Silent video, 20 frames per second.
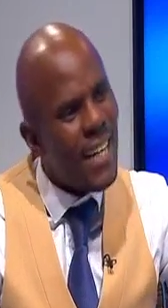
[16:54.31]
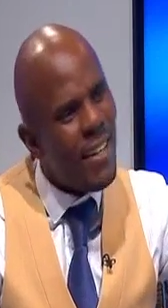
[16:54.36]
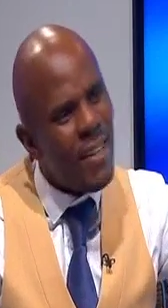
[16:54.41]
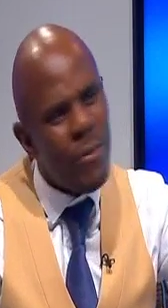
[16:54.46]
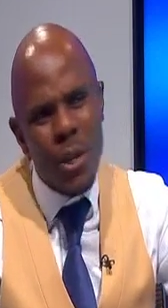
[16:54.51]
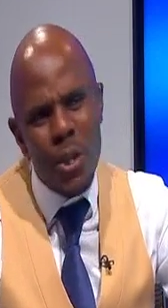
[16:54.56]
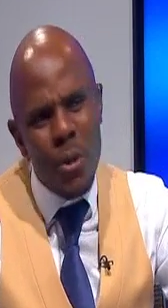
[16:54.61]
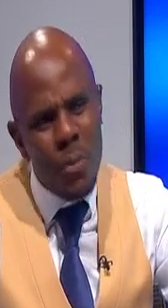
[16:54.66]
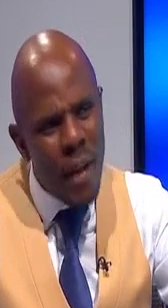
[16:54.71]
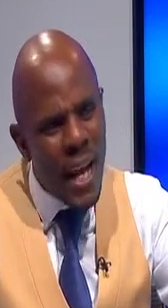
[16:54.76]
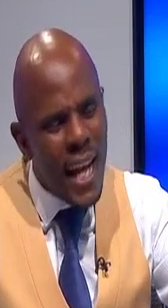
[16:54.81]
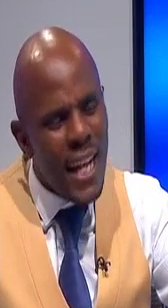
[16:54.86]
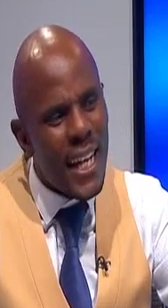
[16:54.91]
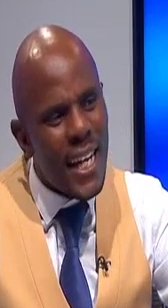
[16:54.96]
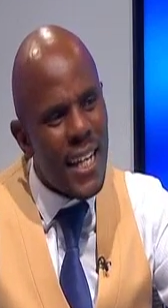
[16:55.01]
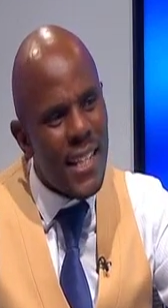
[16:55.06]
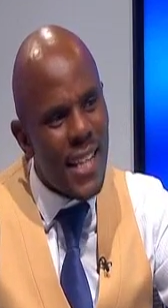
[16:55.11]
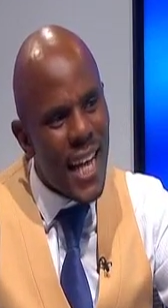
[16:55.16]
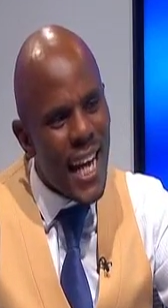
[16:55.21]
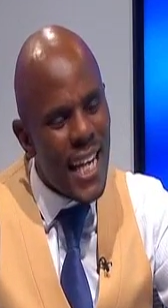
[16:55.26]
When you played
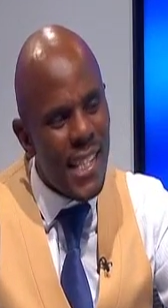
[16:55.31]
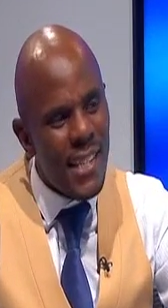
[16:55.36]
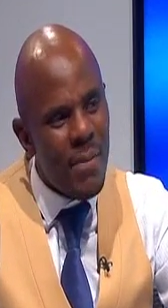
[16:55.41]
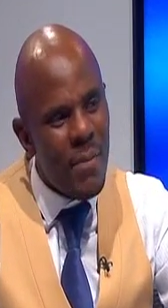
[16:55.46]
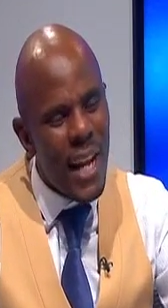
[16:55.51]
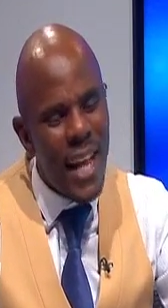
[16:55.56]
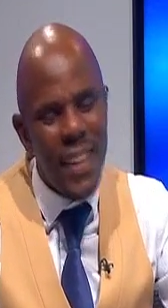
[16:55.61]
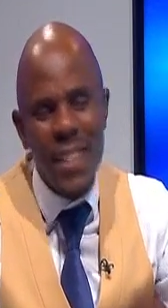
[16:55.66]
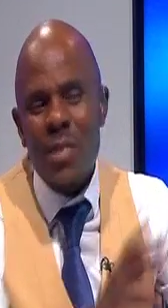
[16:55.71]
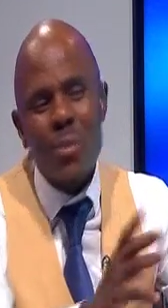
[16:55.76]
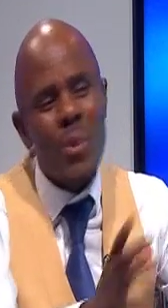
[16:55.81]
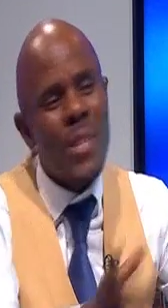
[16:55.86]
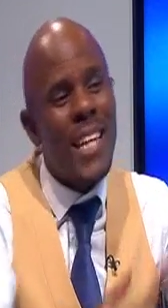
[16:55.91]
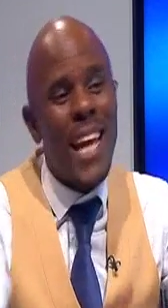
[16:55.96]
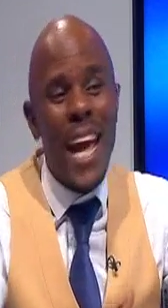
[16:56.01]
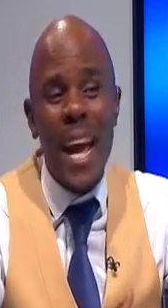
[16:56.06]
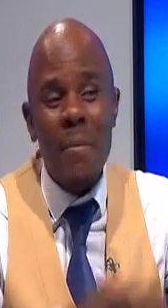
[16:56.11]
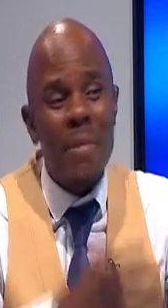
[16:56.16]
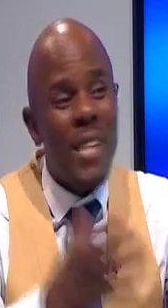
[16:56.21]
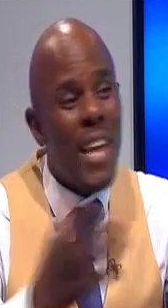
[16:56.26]
against AC Milan, this was
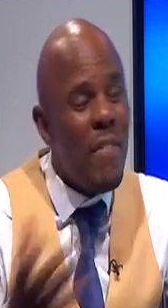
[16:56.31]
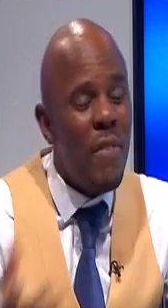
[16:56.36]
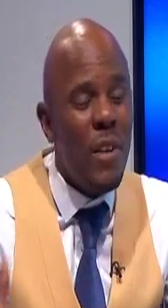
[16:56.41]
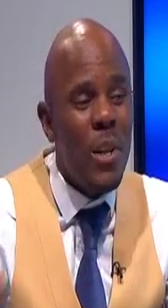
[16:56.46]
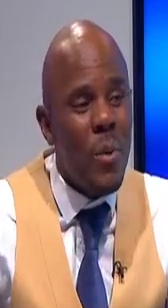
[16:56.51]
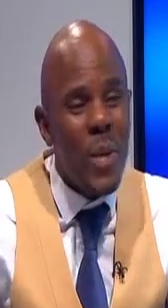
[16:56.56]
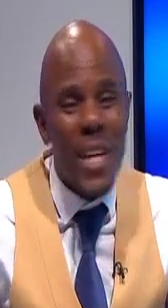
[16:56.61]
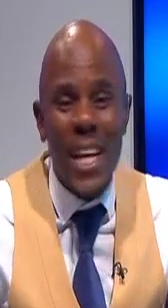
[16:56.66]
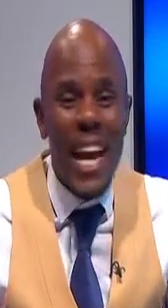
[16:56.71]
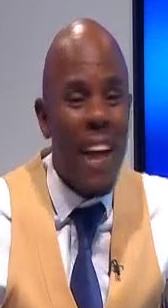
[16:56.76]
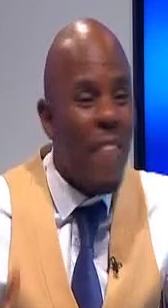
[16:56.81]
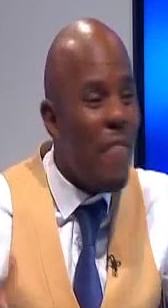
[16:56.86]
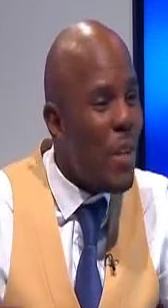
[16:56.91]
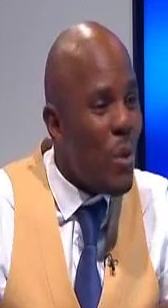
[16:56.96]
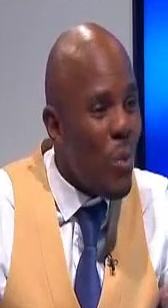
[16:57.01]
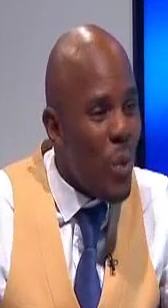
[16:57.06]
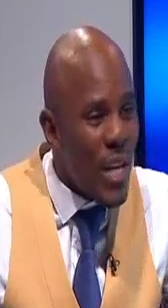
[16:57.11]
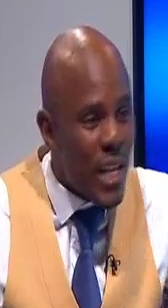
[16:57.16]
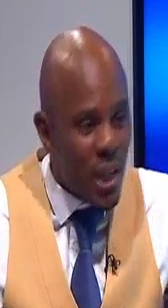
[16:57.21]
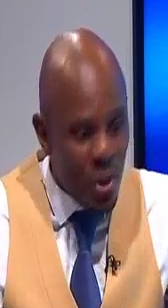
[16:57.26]
games every week. Every
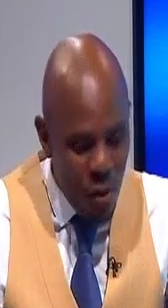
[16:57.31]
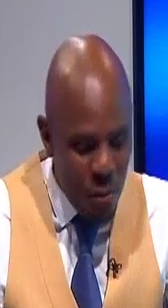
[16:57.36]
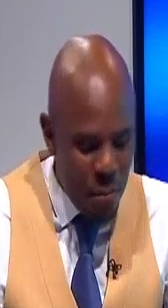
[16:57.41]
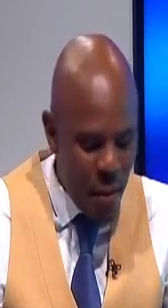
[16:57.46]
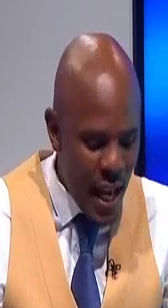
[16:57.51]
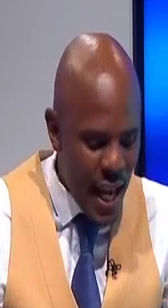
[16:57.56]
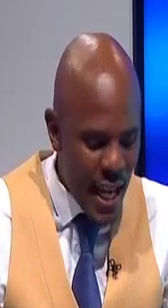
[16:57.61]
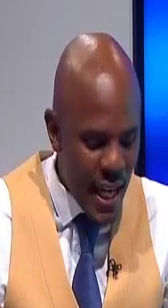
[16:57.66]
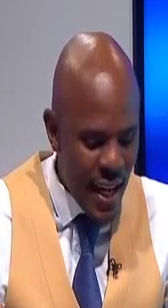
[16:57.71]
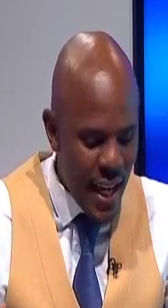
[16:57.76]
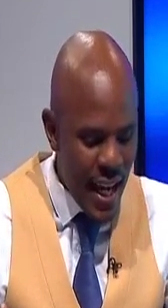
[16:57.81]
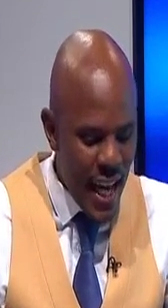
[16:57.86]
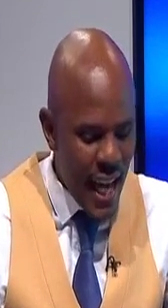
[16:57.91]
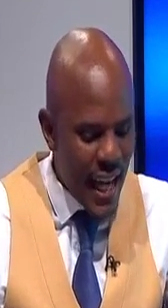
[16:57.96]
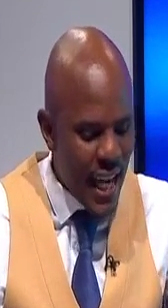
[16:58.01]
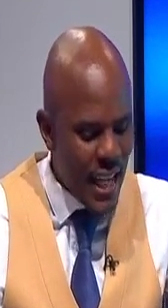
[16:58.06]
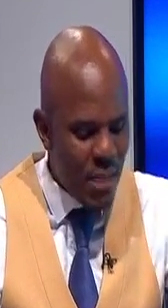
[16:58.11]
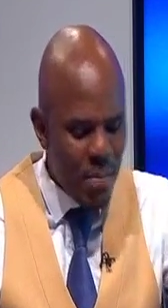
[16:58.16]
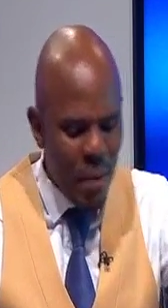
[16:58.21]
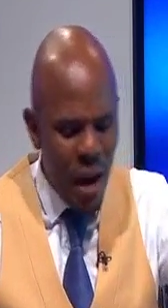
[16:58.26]
week you were playing
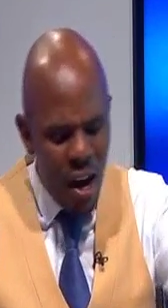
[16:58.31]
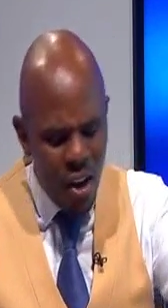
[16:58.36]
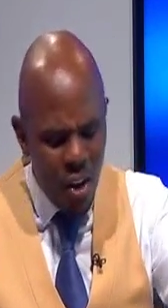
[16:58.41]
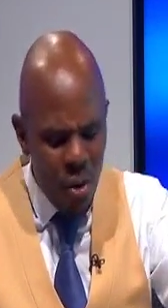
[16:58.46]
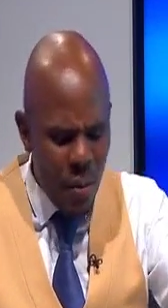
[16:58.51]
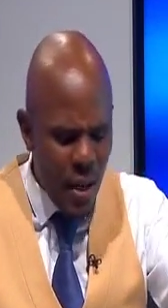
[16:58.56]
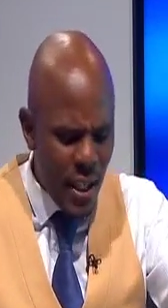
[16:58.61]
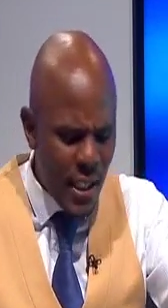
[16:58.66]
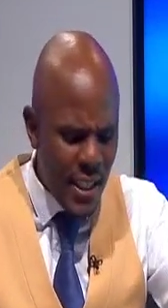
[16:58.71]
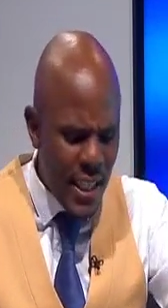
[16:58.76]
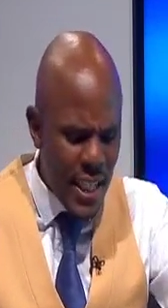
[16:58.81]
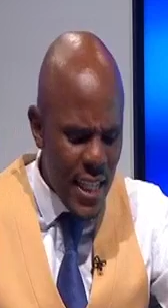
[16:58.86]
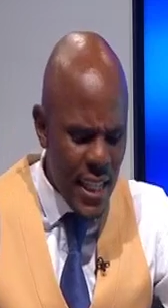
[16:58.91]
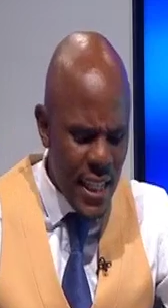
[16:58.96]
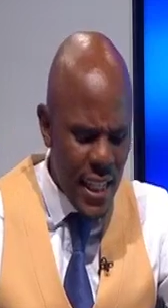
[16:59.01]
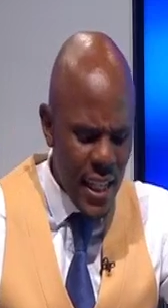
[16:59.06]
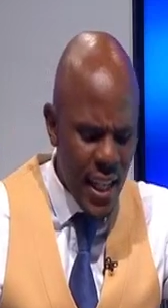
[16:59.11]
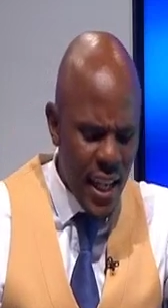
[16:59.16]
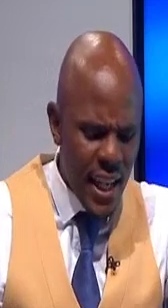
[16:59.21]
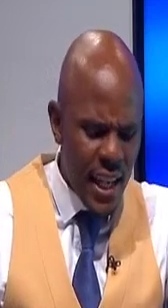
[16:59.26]
against Paolo
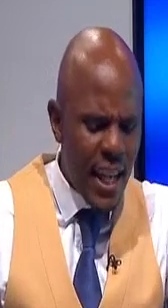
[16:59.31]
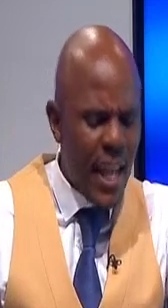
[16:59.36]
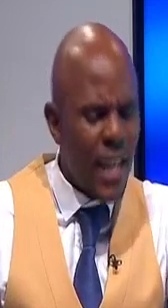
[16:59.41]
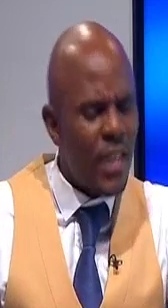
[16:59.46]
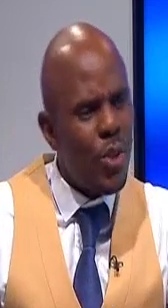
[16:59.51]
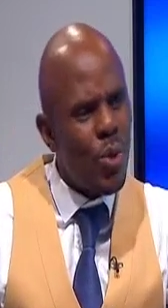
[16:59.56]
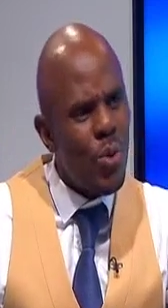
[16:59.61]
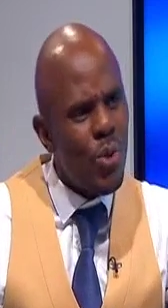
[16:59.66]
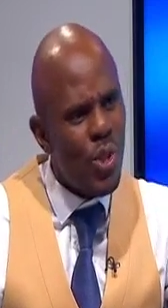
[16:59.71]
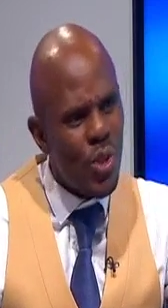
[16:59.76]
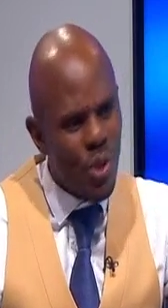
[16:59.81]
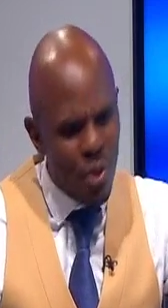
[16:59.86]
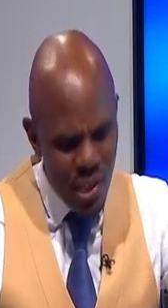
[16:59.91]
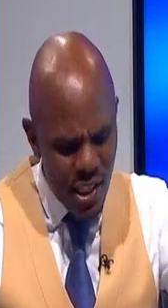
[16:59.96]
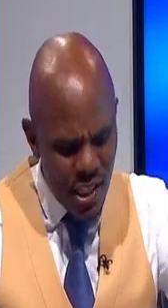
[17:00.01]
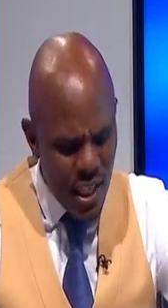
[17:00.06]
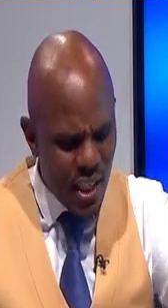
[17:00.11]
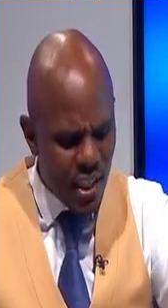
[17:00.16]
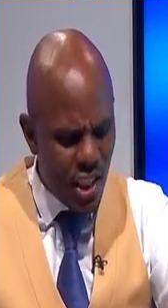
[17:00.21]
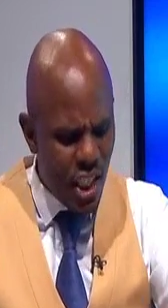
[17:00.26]
Maldini, Gattuso,
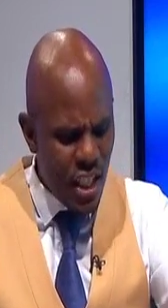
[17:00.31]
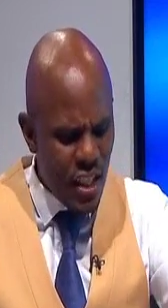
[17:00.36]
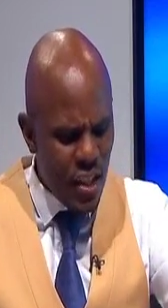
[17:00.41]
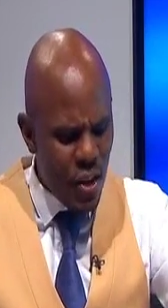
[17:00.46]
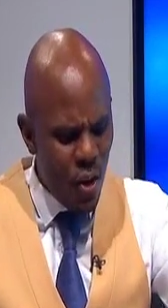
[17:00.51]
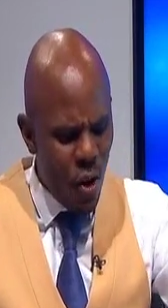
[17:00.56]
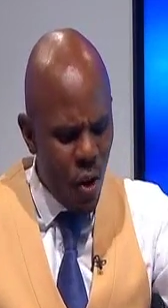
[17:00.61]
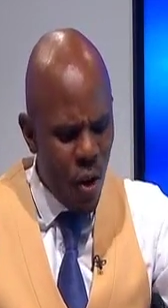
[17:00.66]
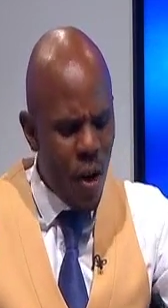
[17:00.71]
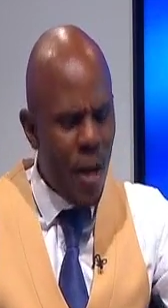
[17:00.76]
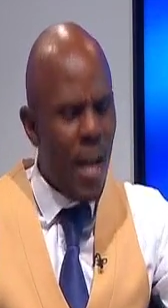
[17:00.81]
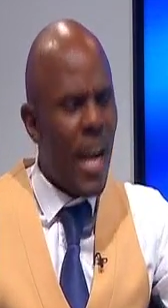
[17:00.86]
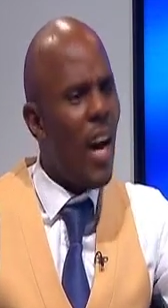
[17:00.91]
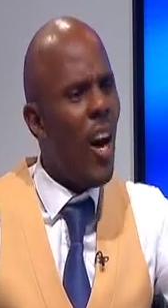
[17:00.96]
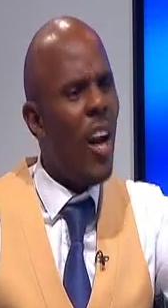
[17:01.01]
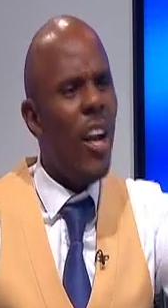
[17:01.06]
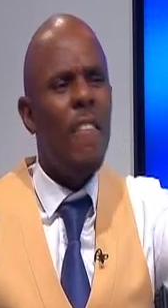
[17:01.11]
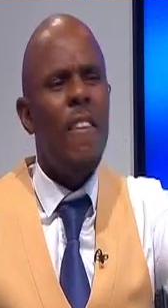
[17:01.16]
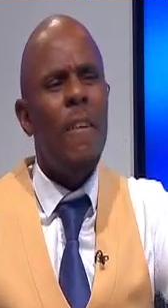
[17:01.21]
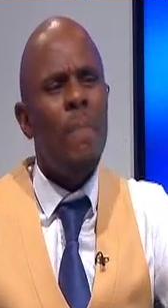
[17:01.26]
Serginho,
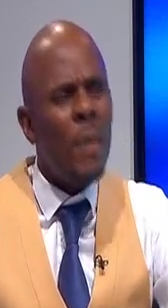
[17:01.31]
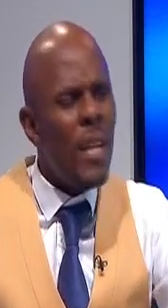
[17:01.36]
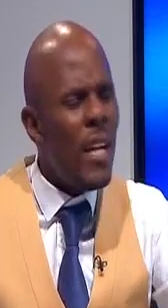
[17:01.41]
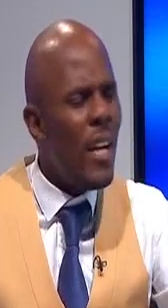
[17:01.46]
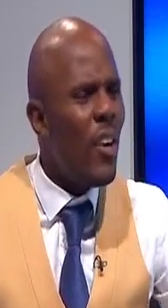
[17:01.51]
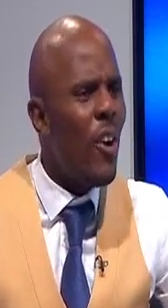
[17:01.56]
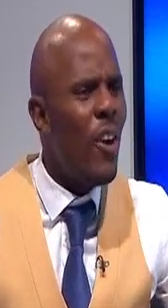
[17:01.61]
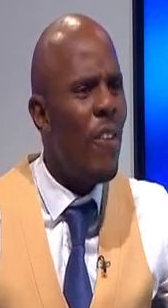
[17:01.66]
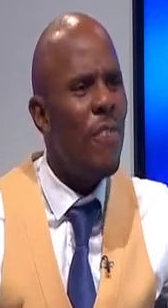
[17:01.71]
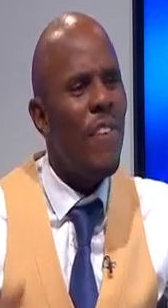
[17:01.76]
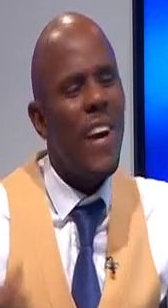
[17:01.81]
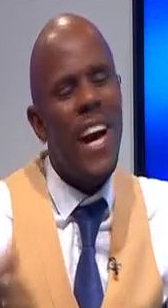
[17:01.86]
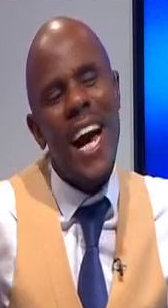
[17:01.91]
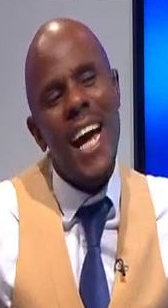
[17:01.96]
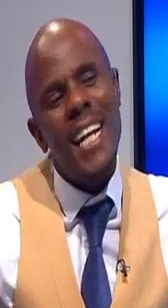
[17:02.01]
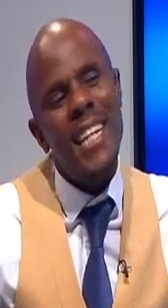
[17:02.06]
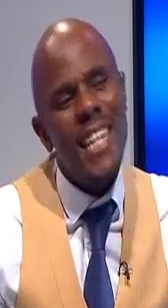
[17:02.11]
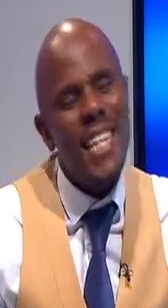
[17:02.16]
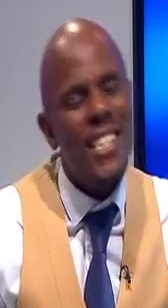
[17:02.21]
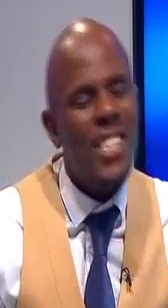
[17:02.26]
Oliver Bierhoff,
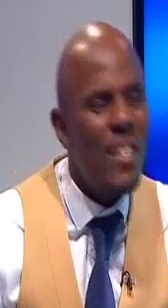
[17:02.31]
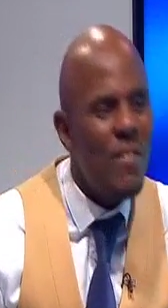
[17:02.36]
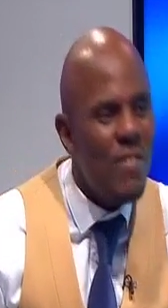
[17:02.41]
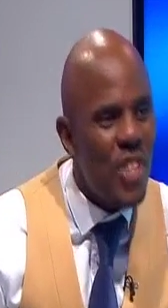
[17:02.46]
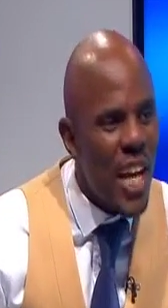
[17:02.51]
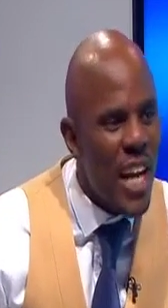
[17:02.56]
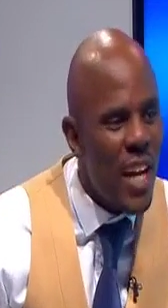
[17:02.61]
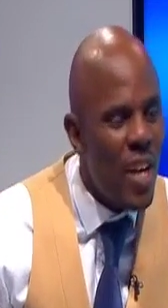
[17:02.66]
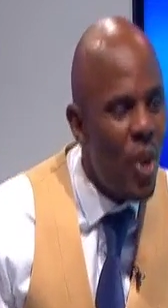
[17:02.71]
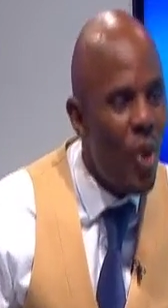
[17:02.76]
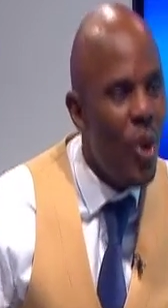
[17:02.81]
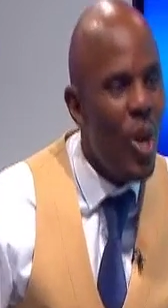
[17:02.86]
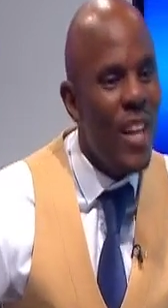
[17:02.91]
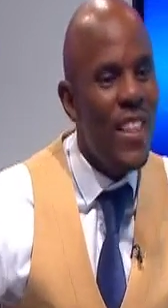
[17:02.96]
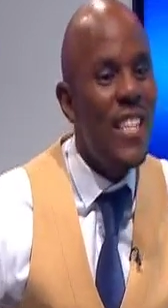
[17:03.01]
Andrei Shevchenko.